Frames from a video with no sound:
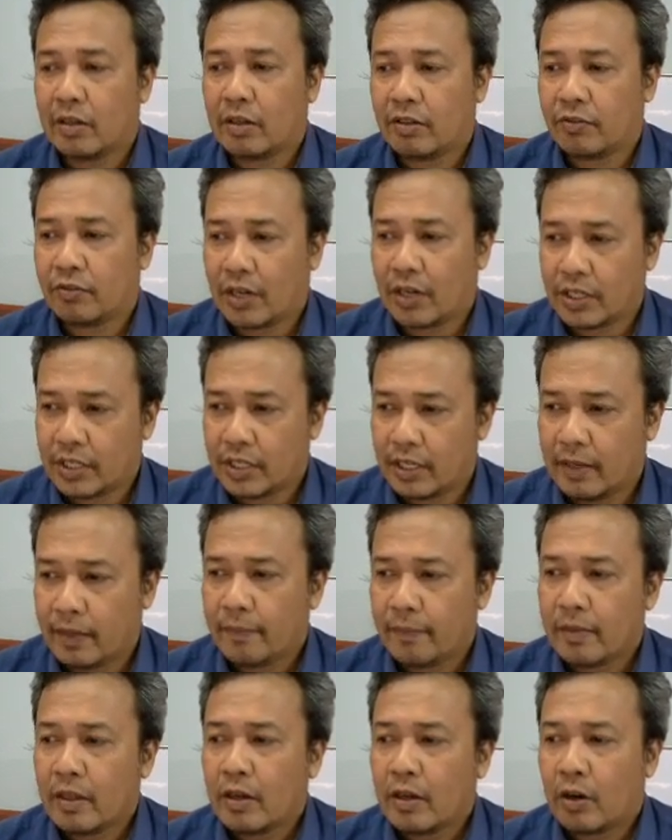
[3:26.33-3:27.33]
the function
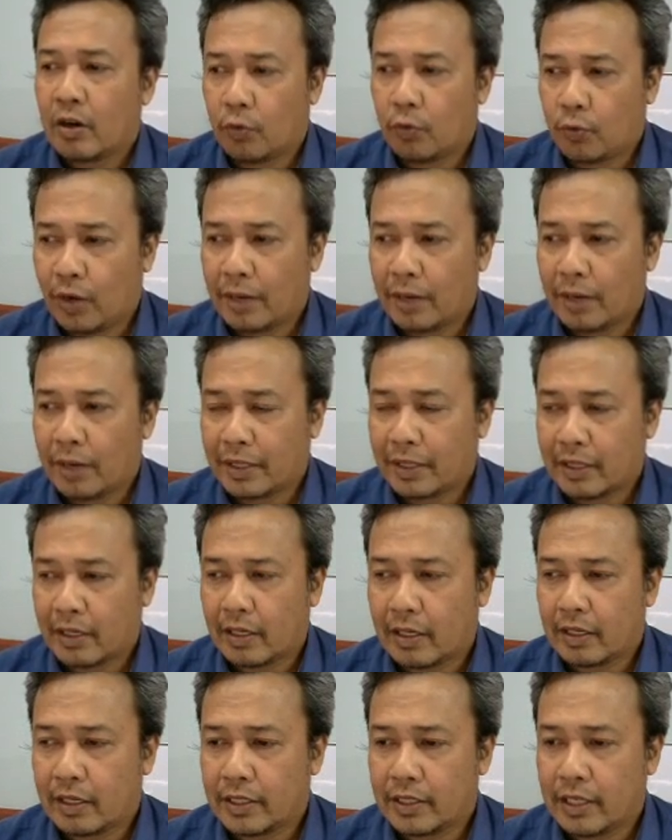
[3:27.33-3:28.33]
of one
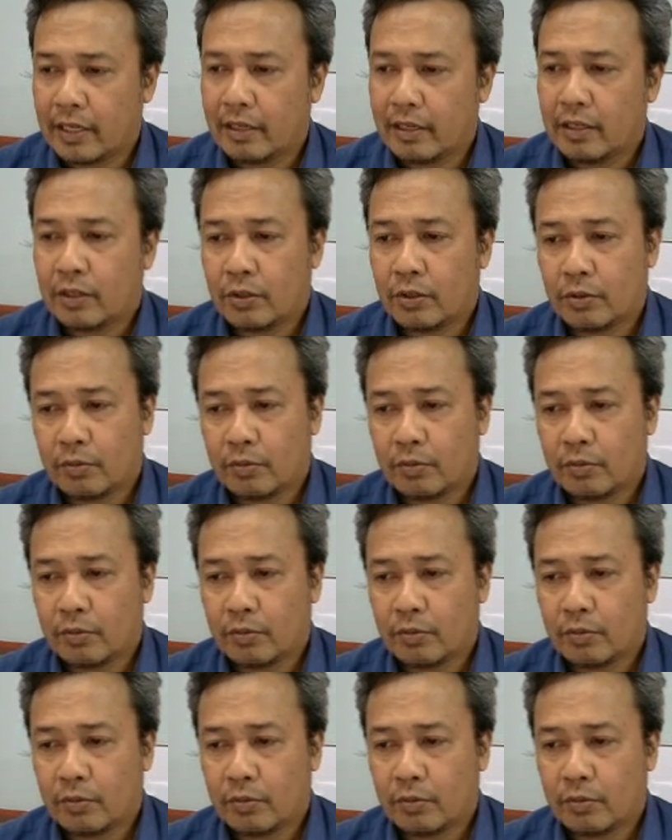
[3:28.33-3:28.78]
particular gene.